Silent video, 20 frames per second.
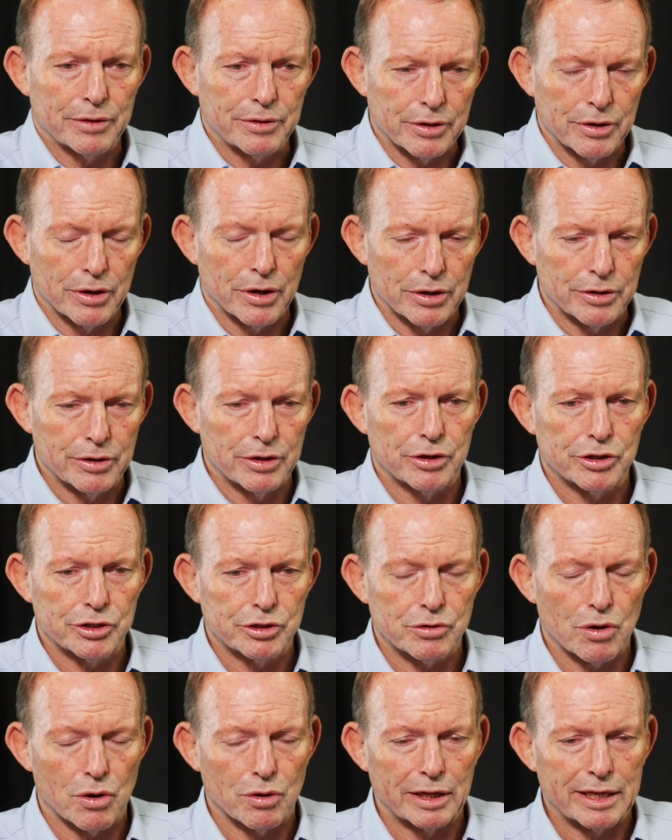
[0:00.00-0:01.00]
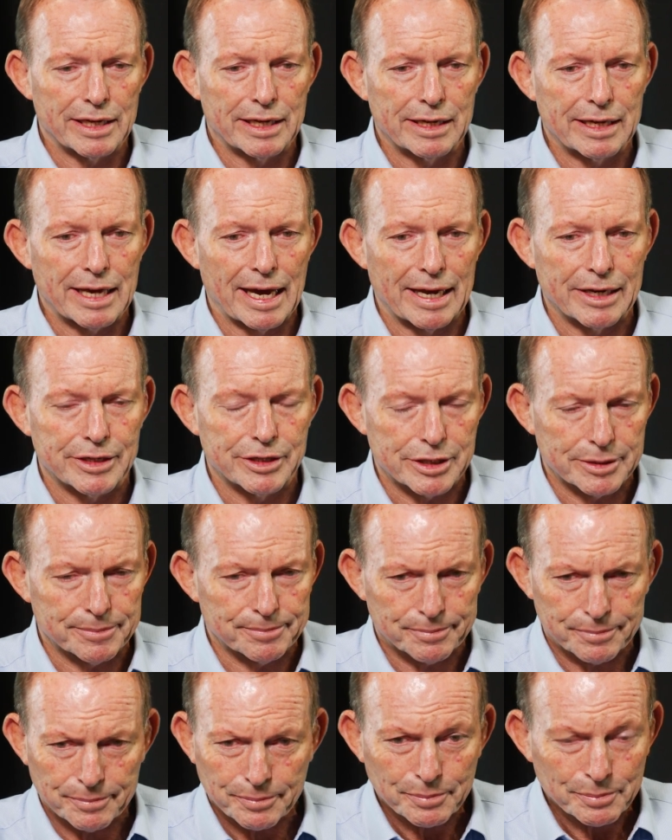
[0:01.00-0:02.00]
third that are strongly against.
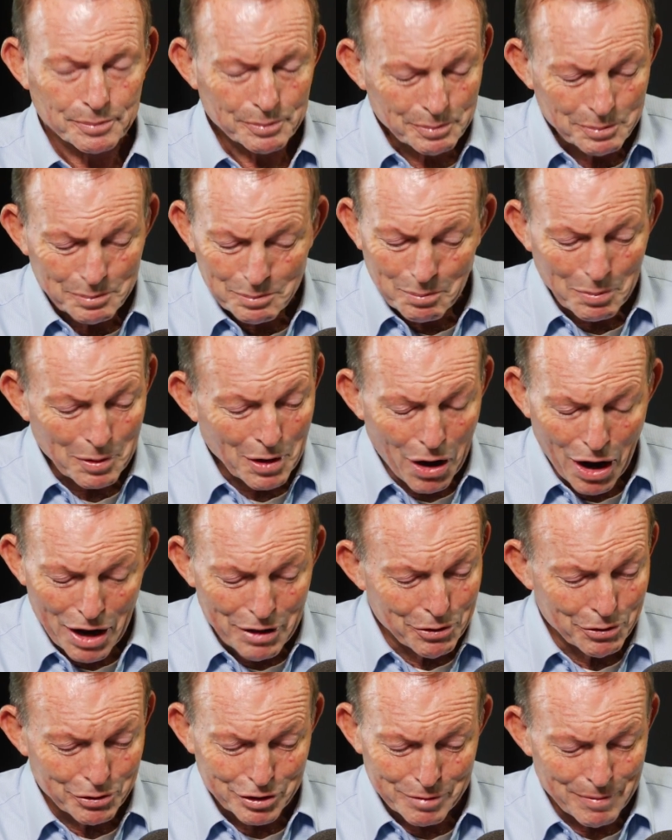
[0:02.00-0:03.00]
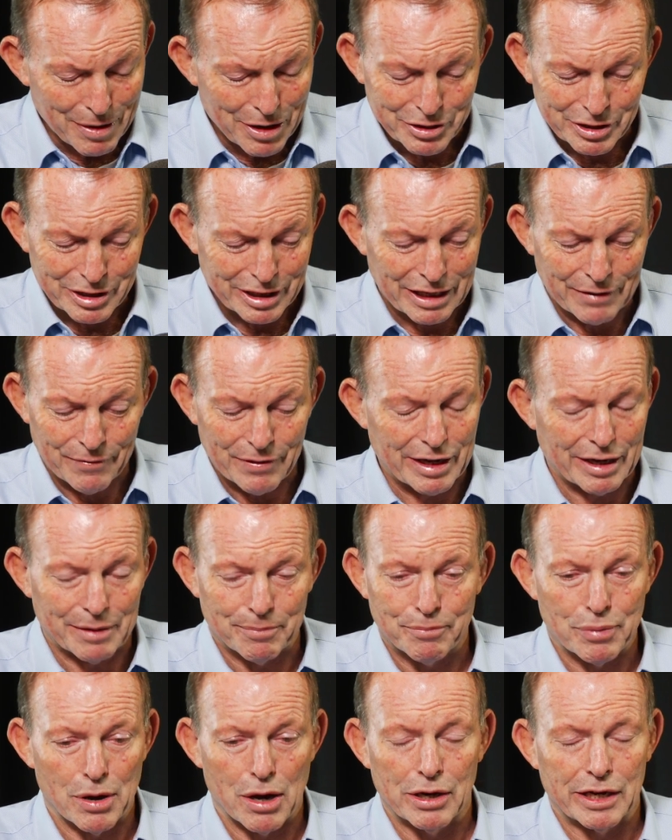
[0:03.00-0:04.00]
I thought the most
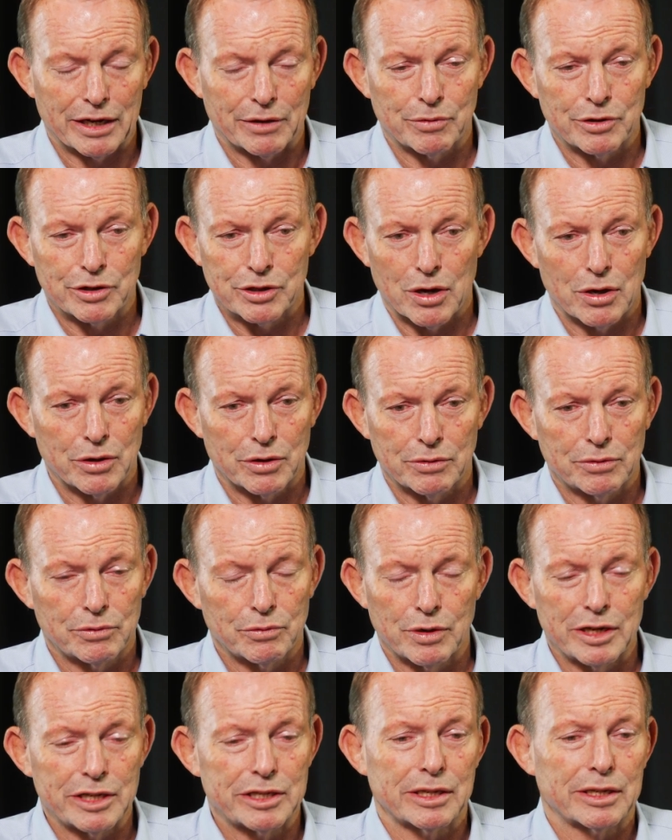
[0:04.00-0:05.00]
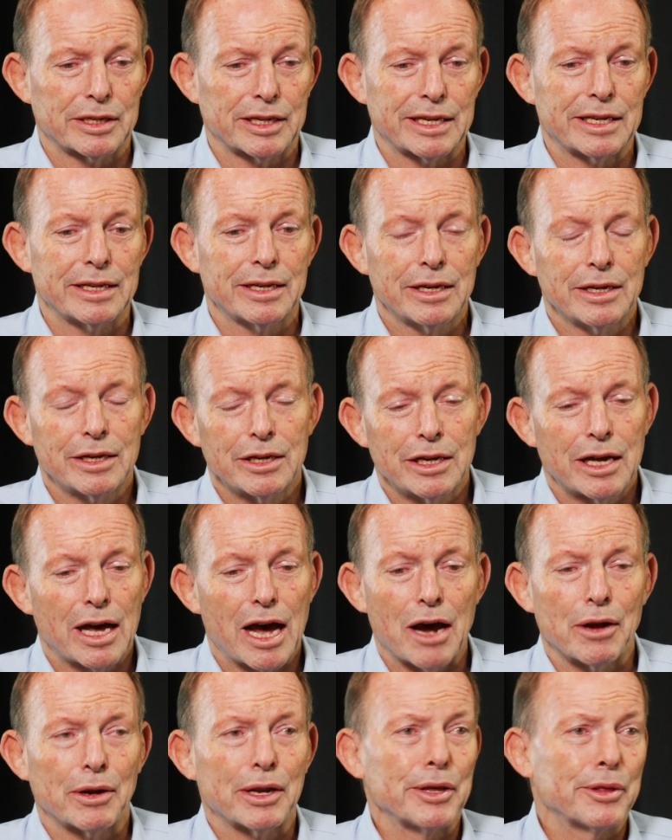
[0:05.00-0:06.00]
significant polling result recently,
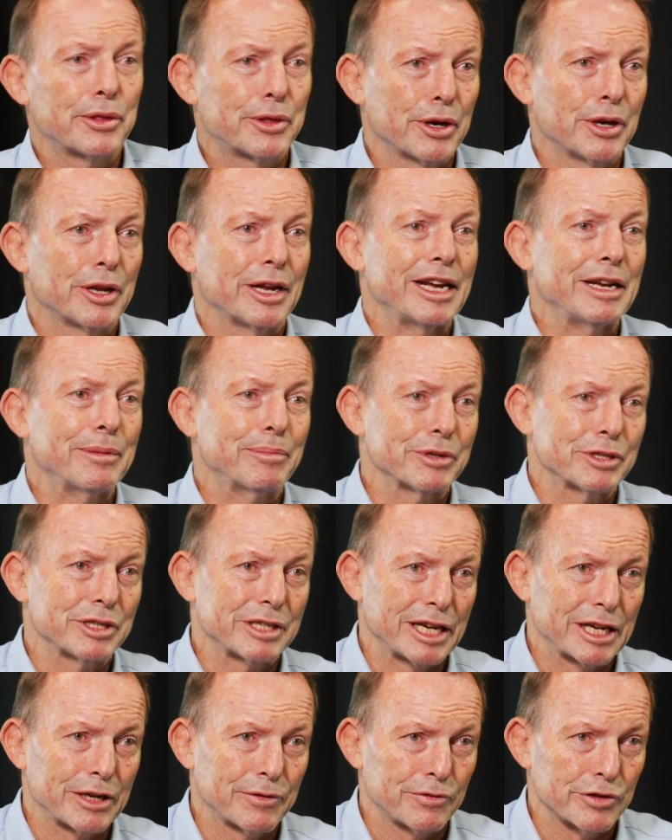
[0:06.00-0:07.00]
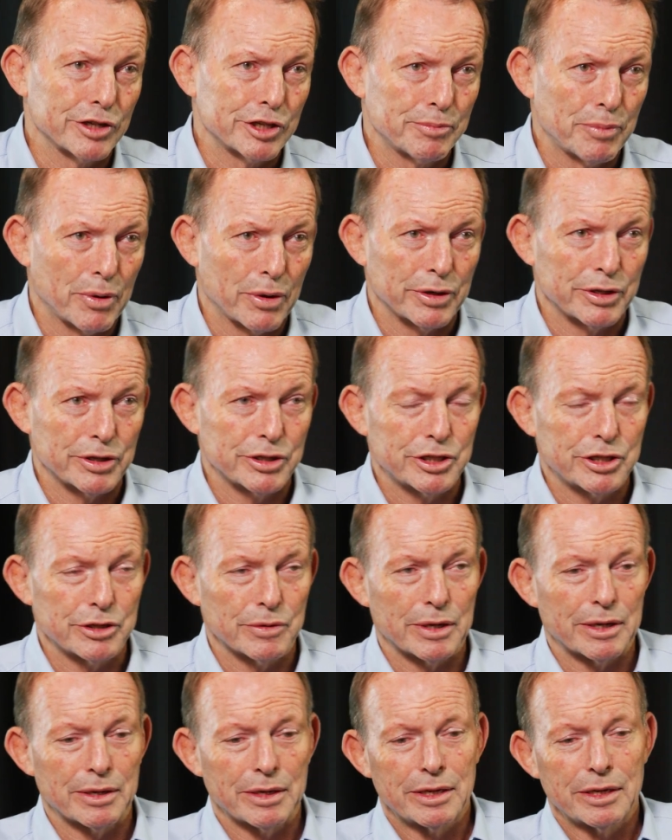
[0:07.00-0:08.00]
only 13% of respondents to
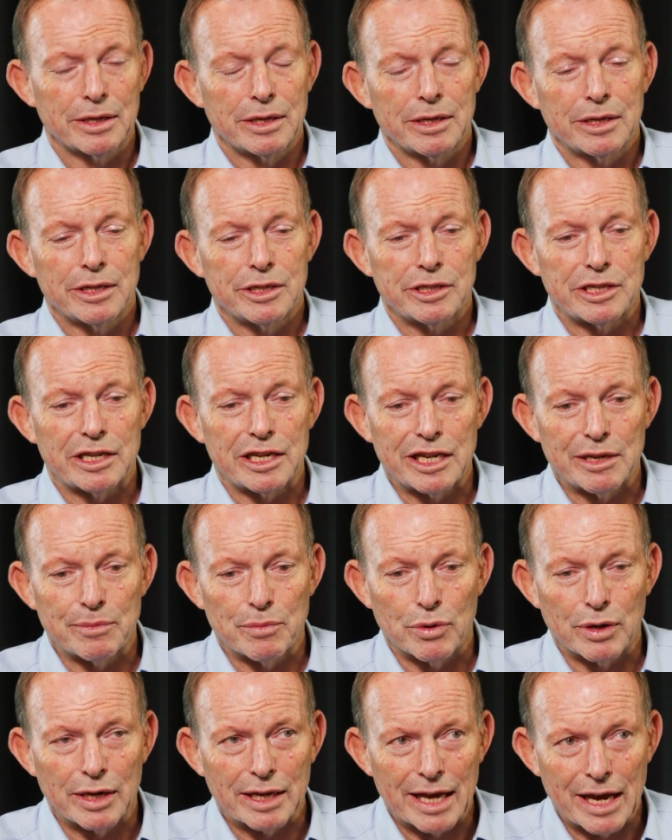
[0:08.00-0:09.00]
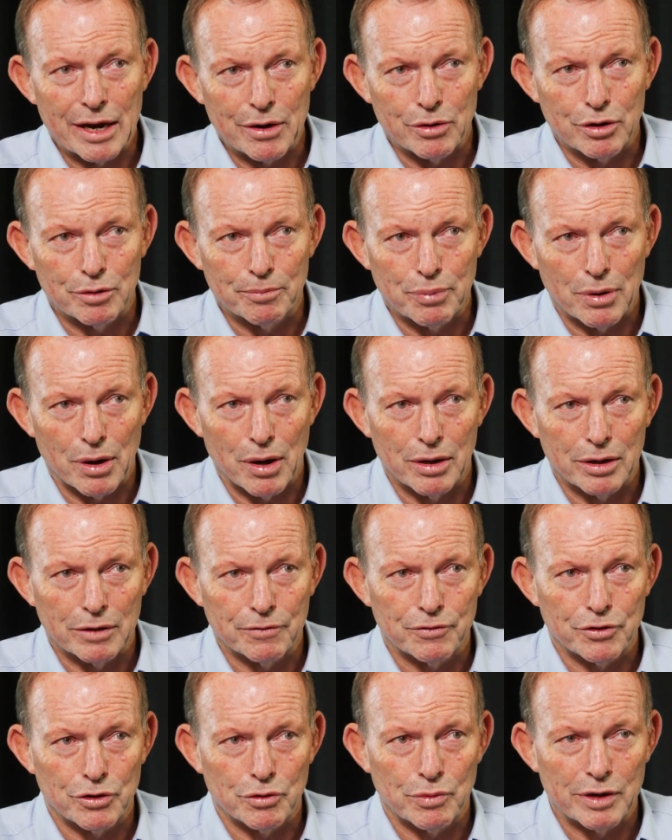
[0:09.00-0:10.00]
a Sydney Morning Herald poll a
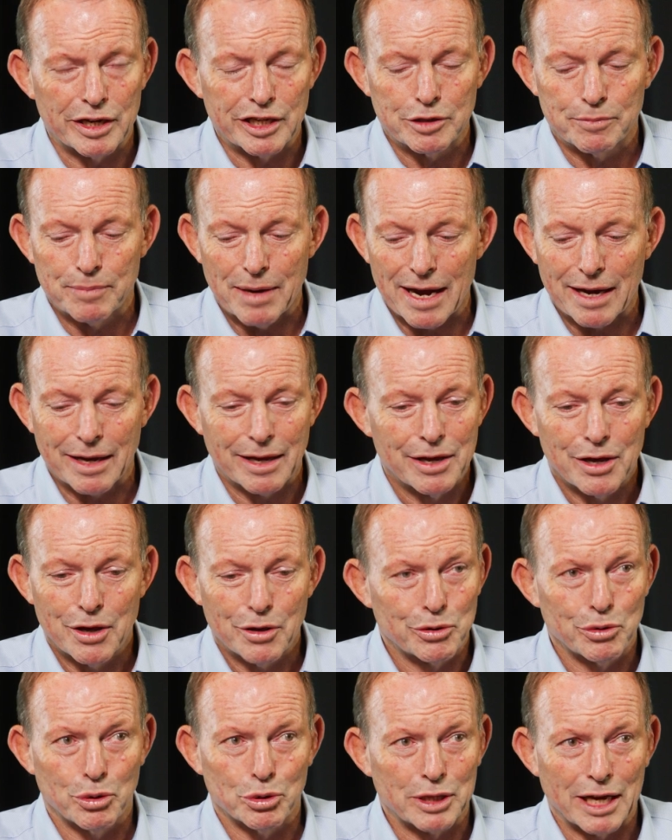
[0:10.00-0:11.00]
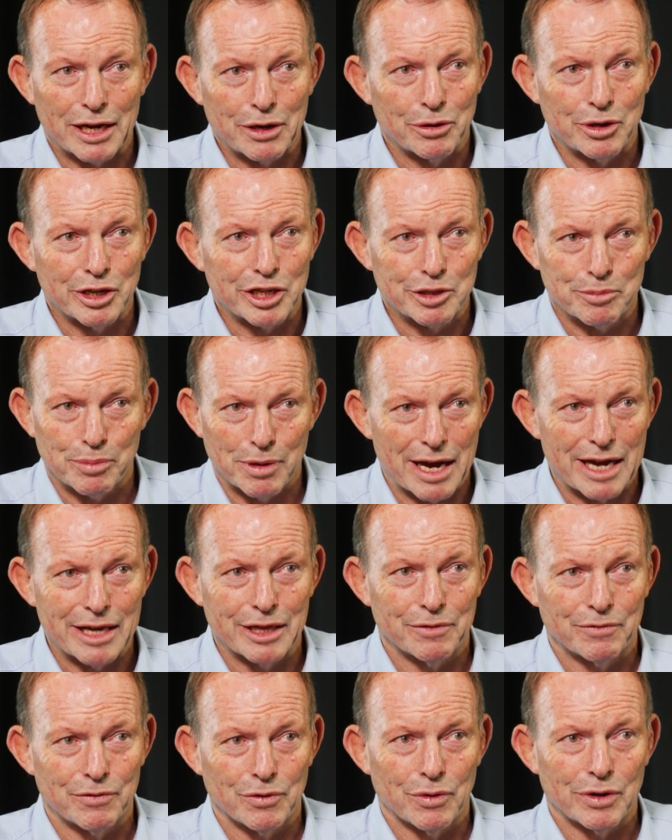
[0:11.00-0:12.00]
few weeks back thought they could explain
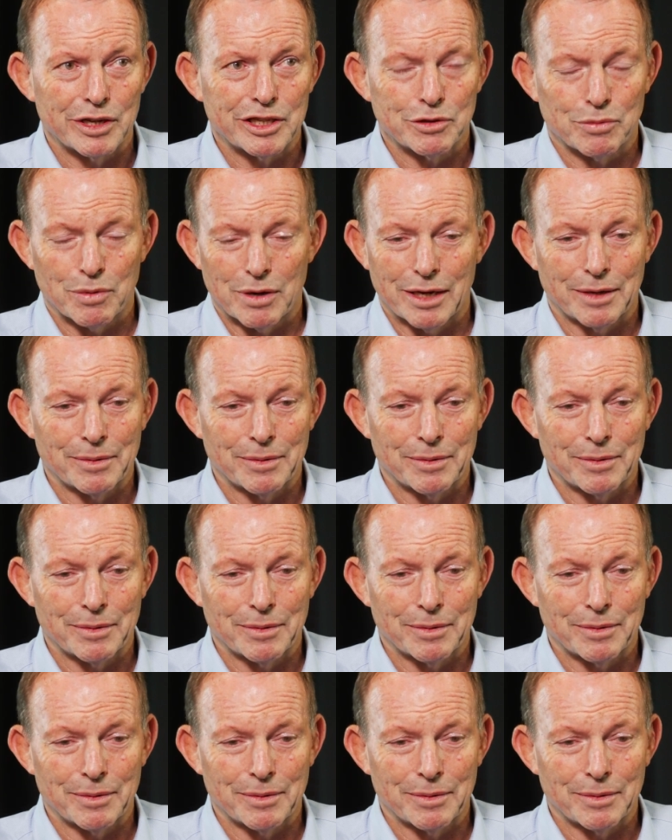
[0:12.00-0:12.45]
the voice. Well,